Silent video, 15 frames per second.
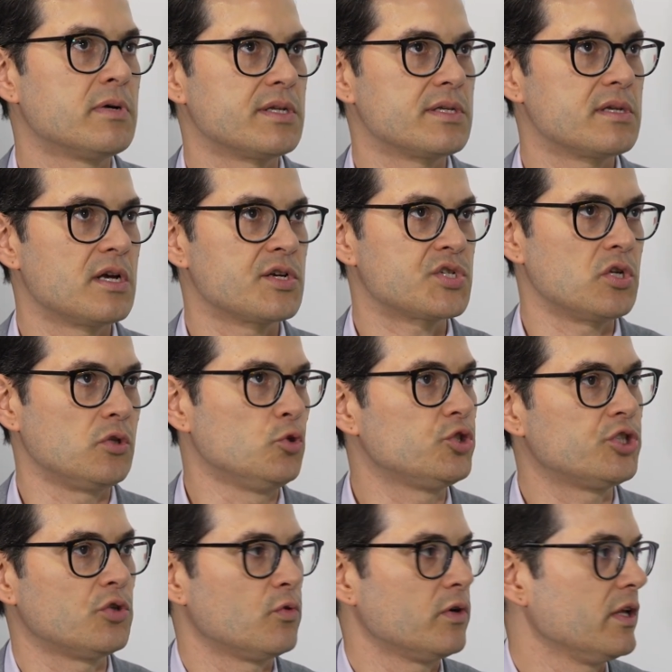but a
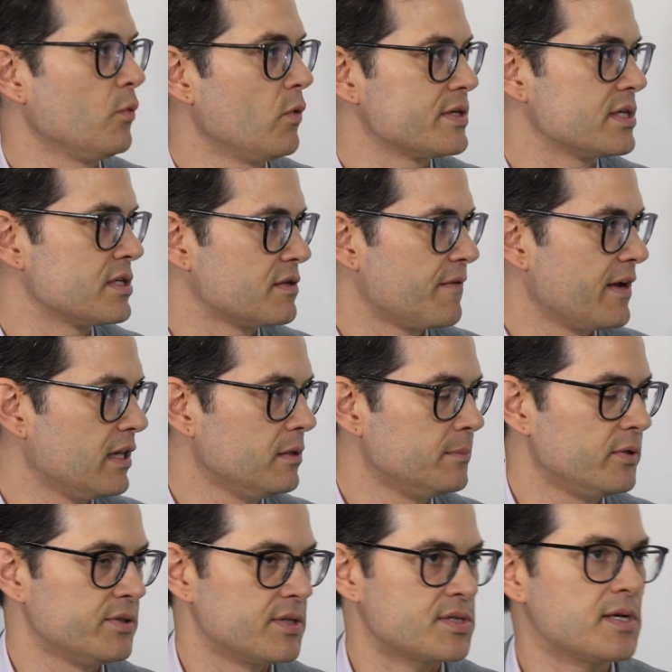solution really wasn't
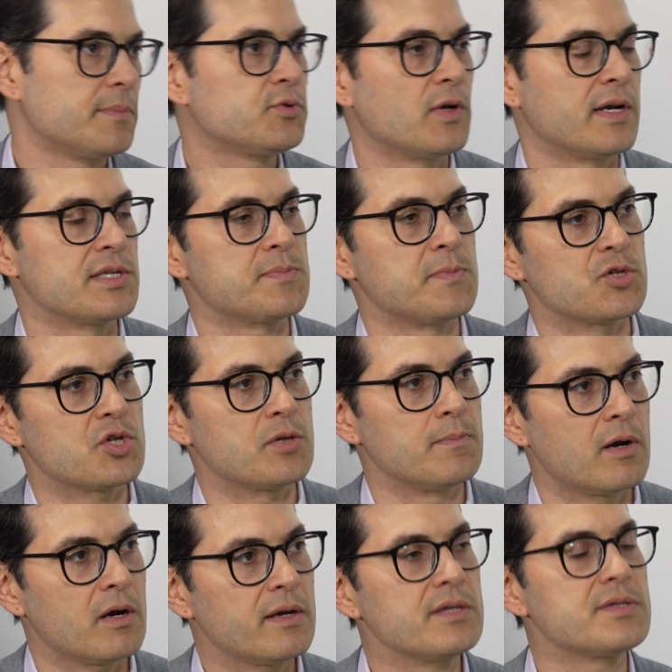available in the sub-transmission
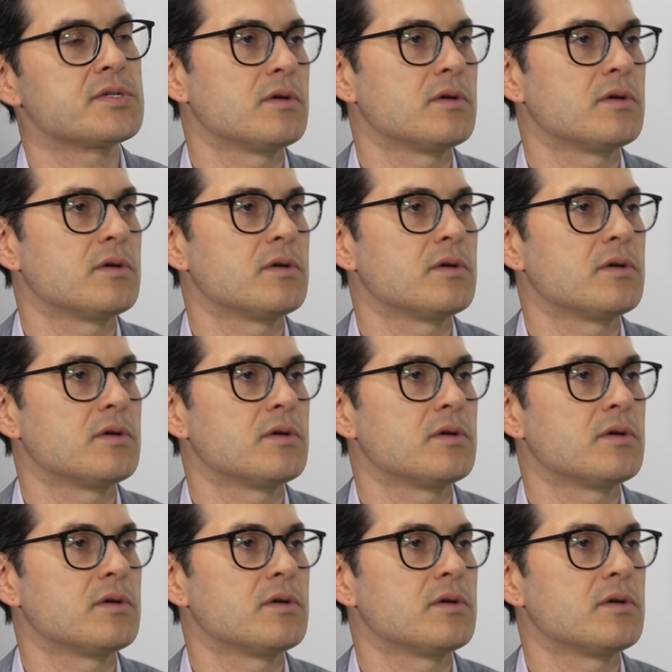market.